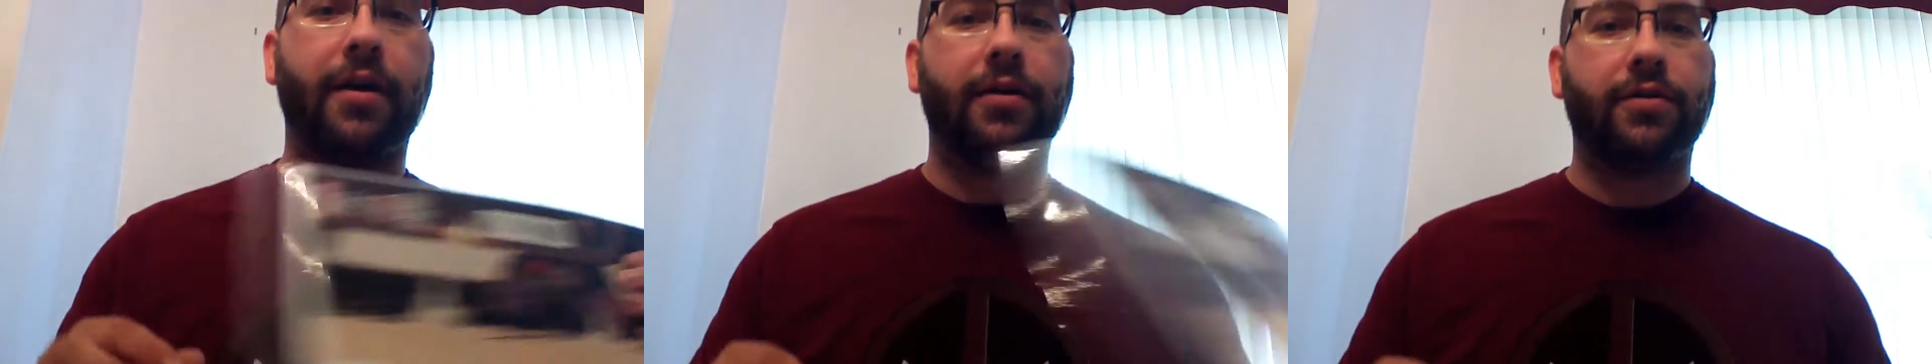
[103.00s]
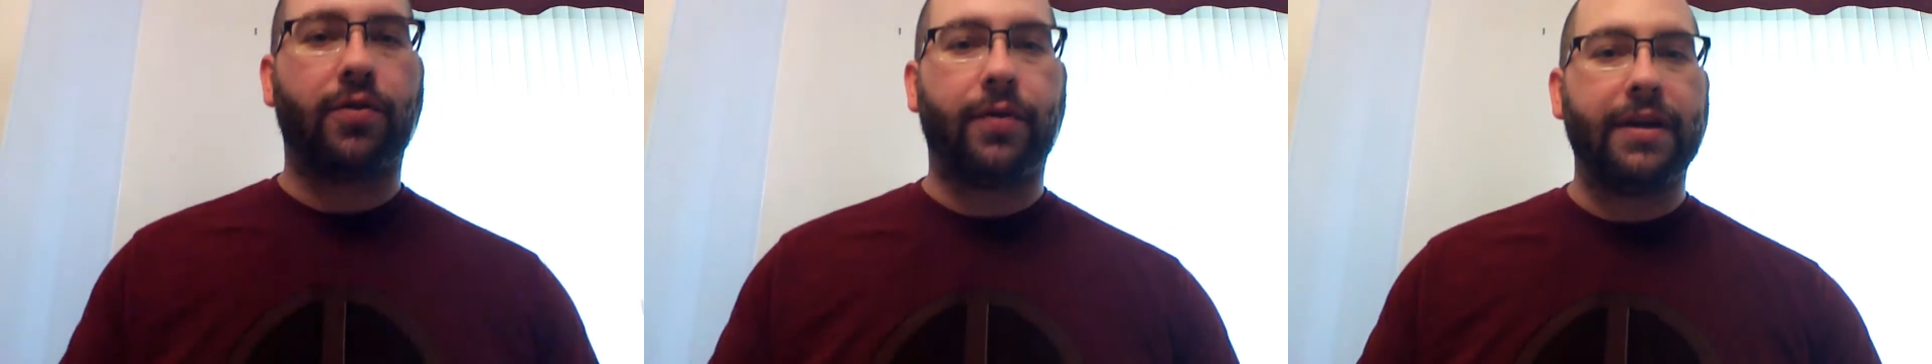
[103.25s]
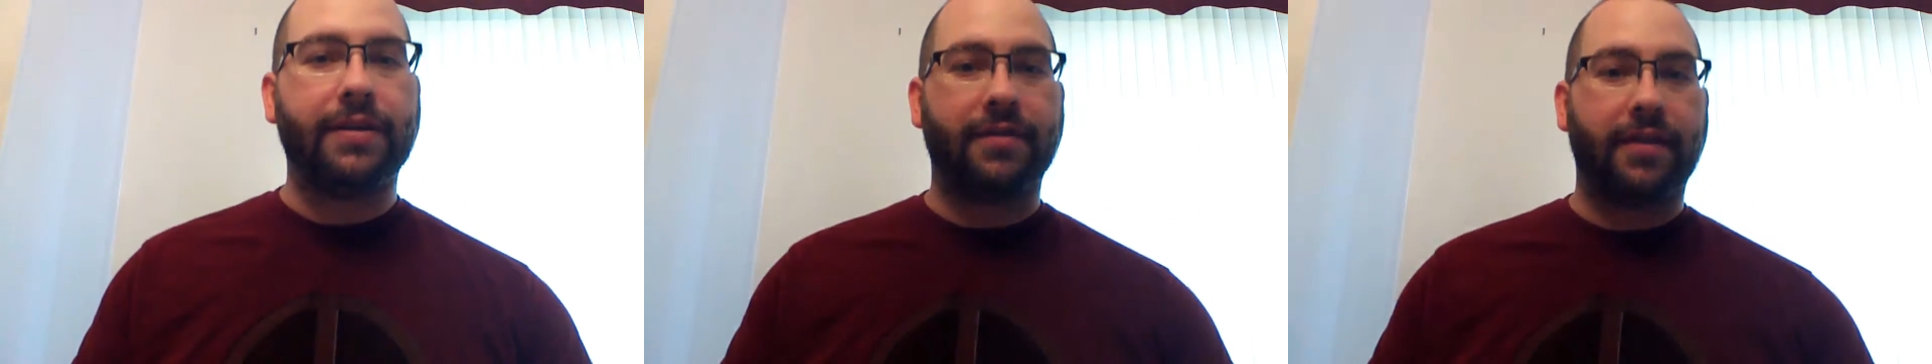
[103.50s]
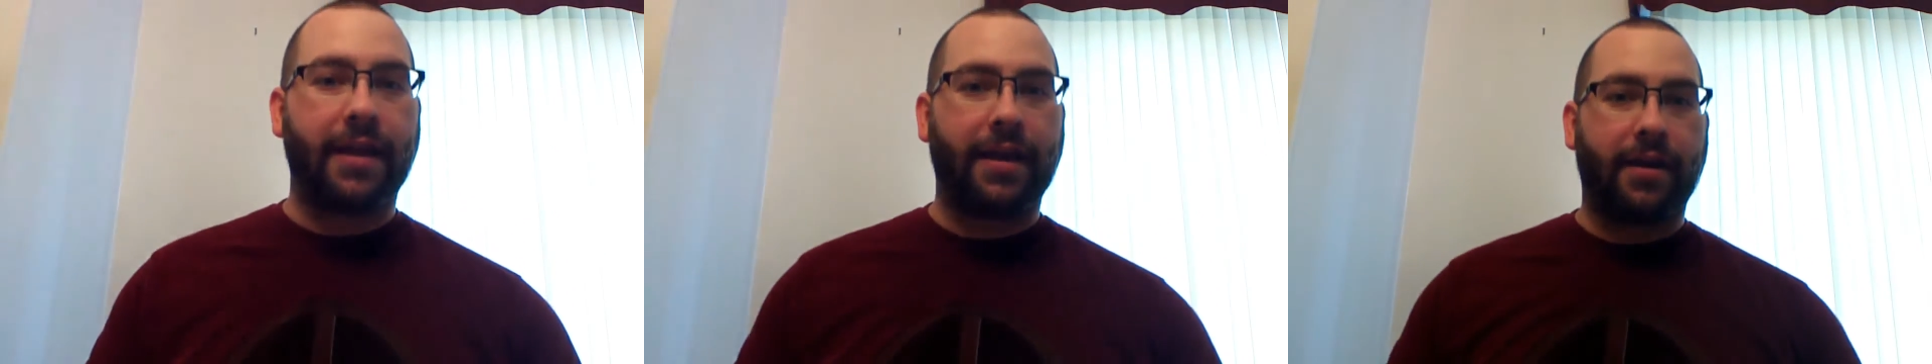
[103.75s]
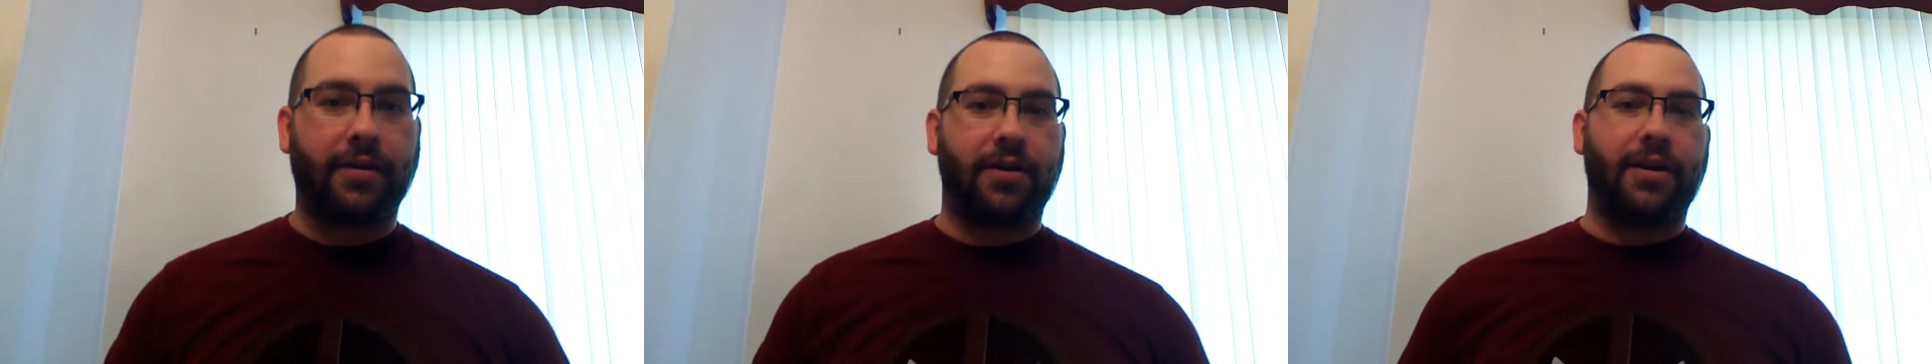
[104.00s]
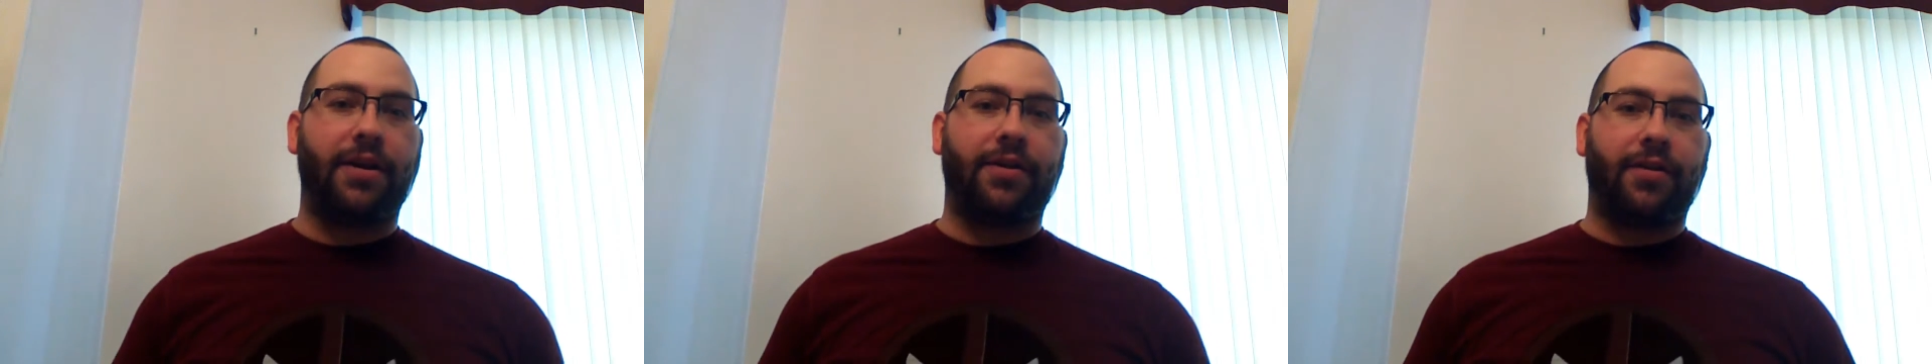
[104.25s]
So he's laying
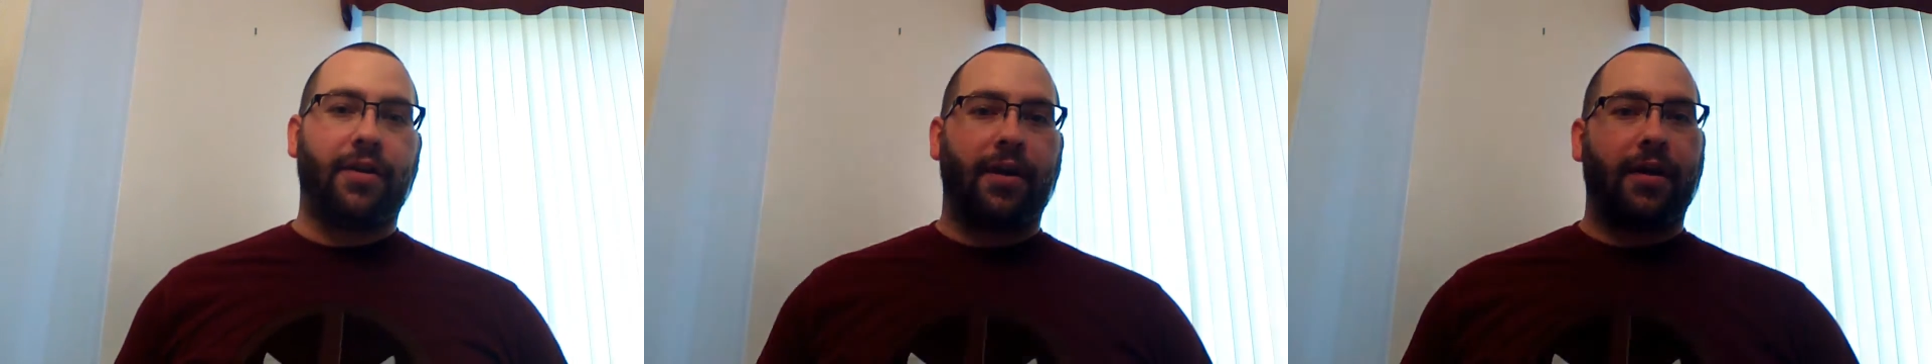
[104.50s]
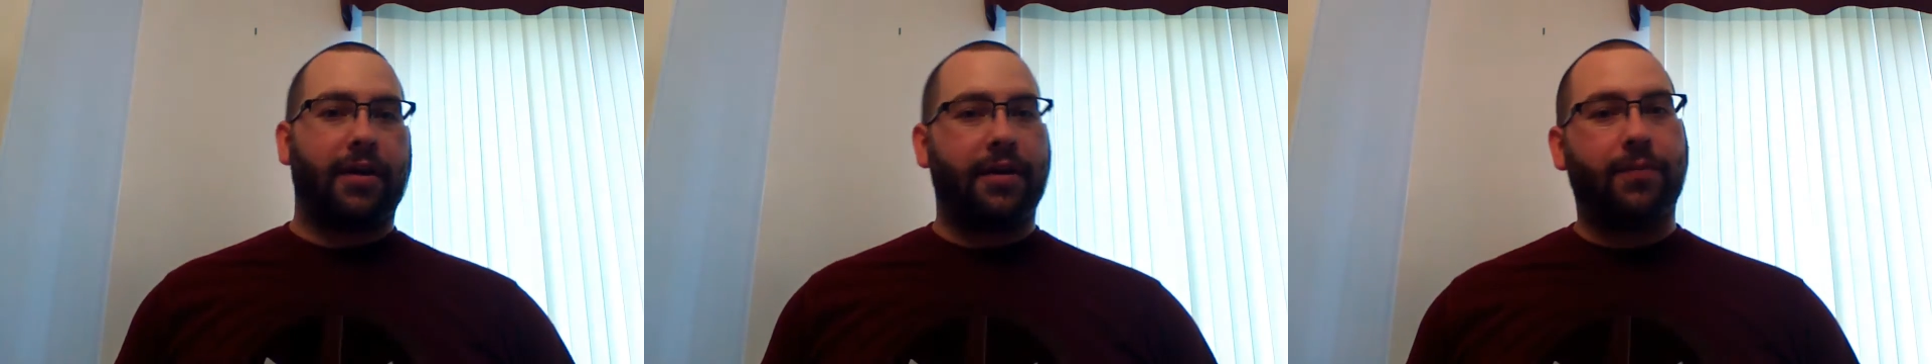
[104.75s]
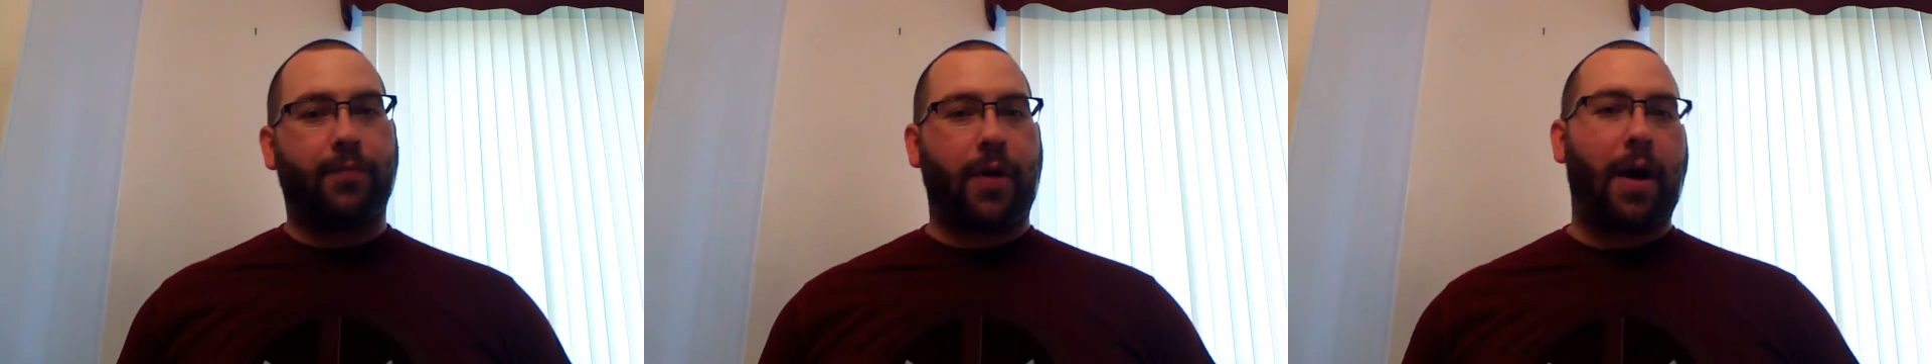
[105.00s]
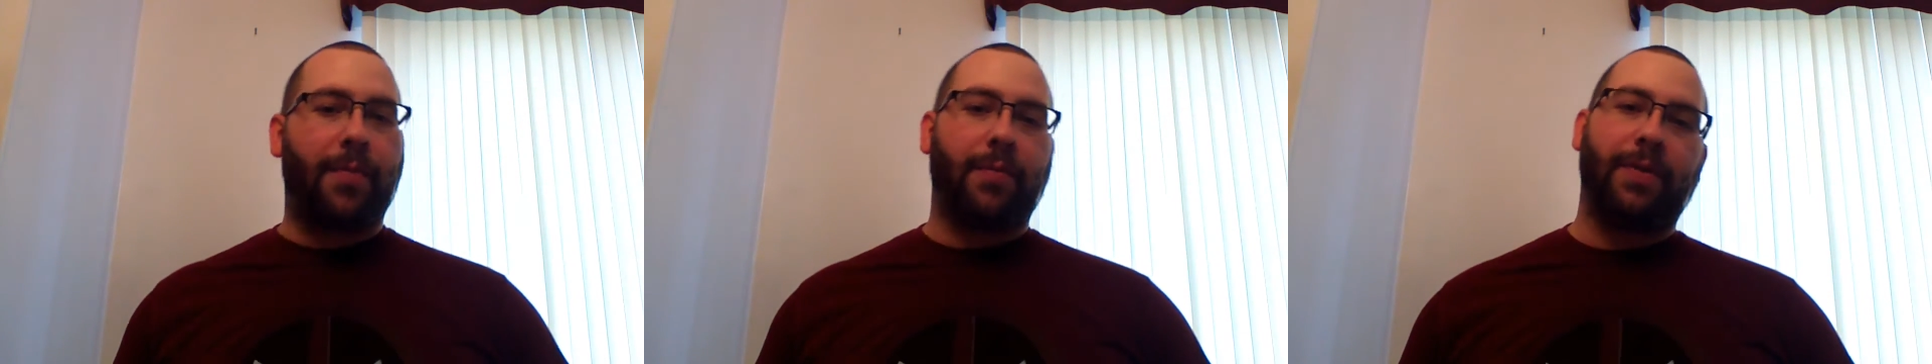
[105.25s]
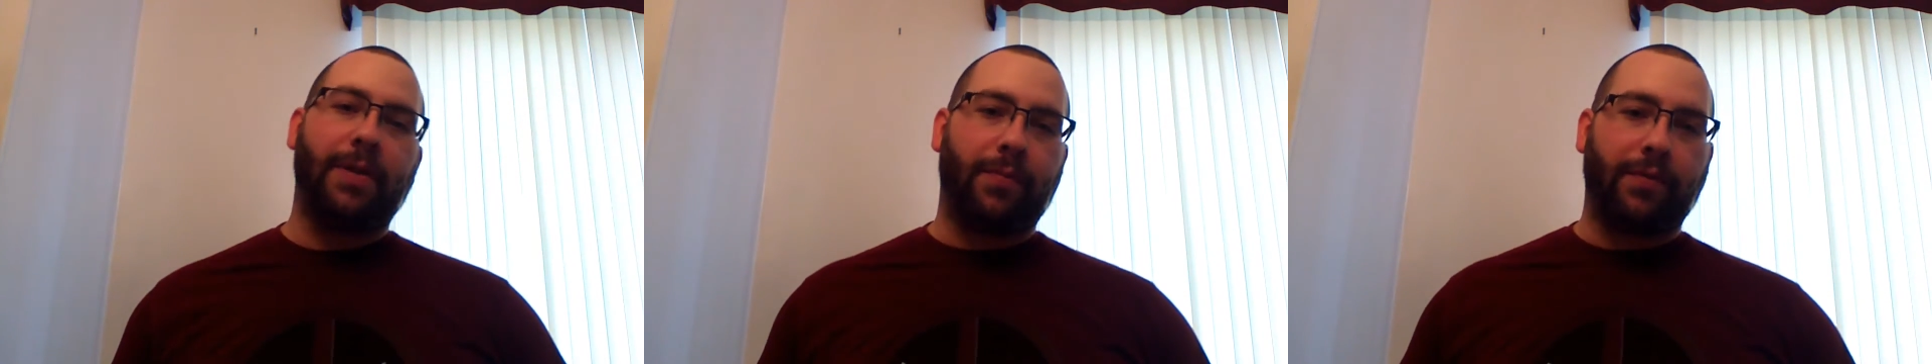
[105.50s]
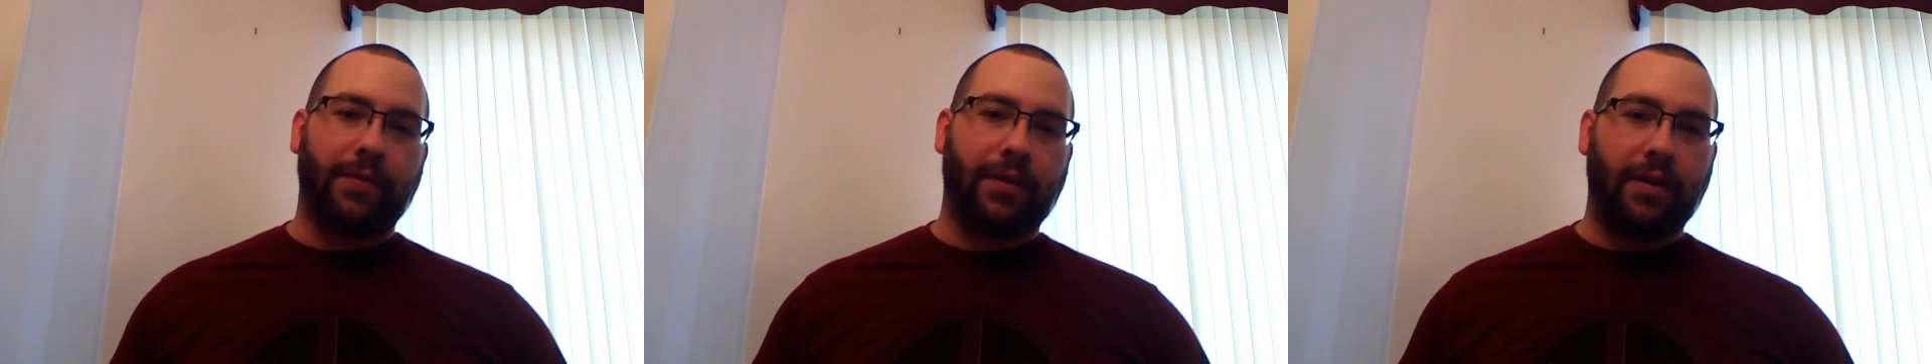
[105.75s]
underneath, he's popping people
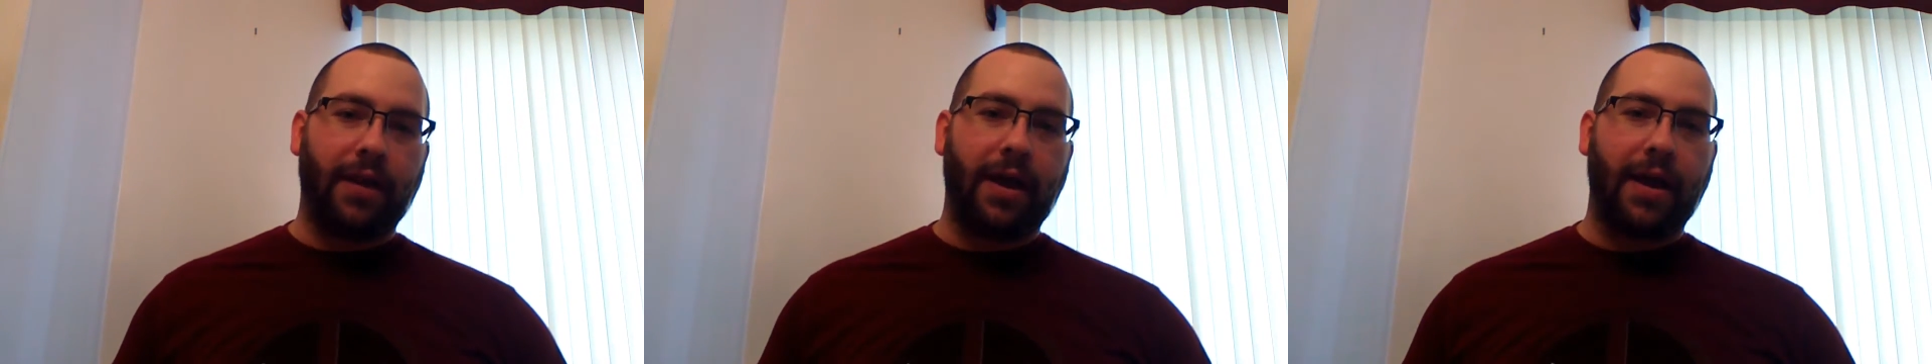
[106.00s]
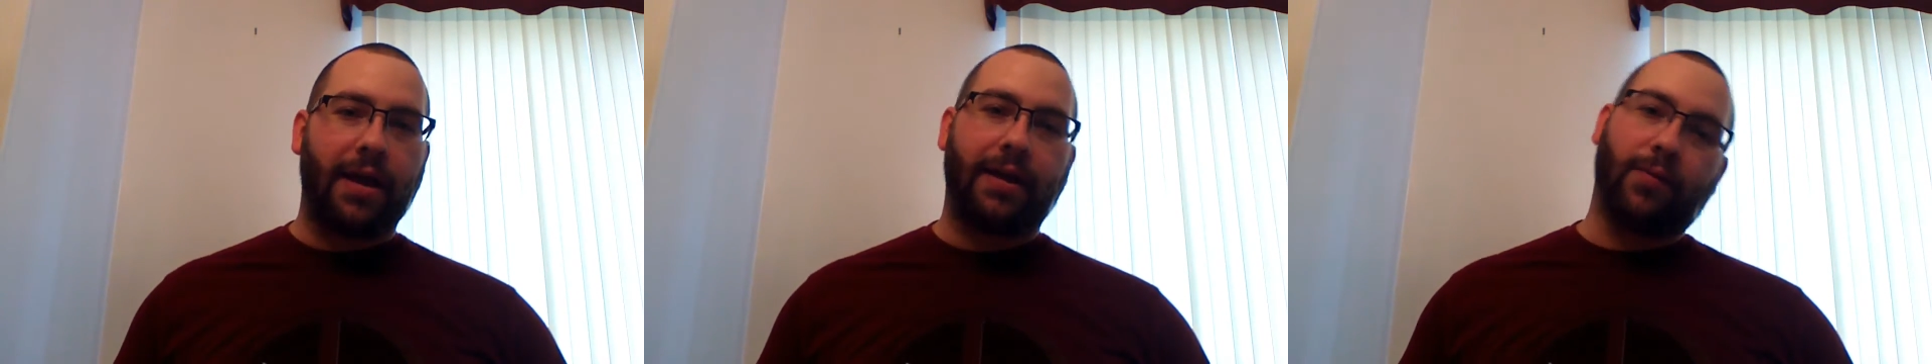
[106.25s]
in the leg,